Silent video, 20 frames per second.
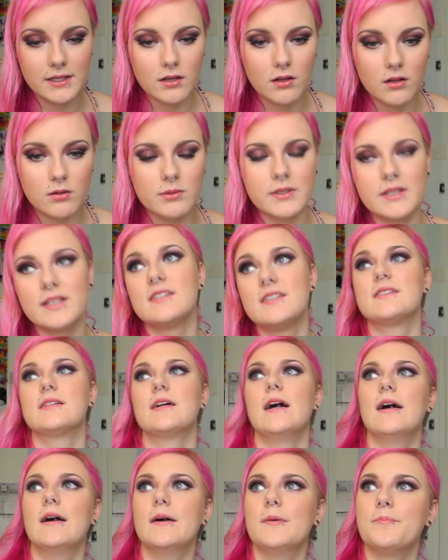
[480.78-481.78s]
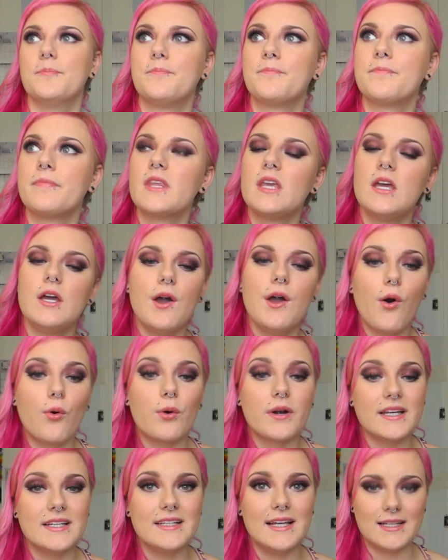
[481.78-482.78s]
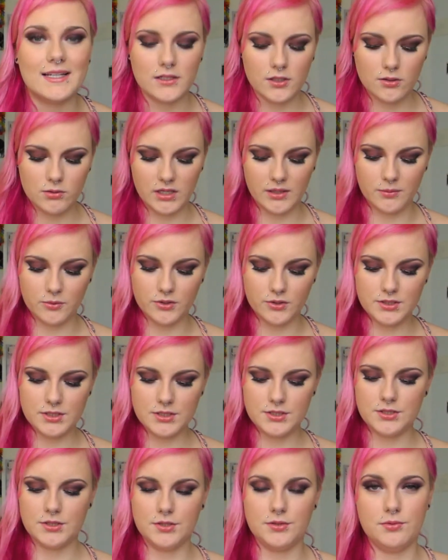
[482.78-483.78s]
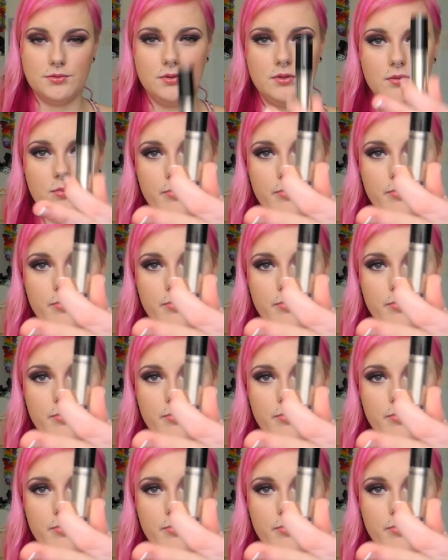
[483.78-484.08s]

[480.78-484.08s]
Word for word: like always, um, or a yellow, I'm going to do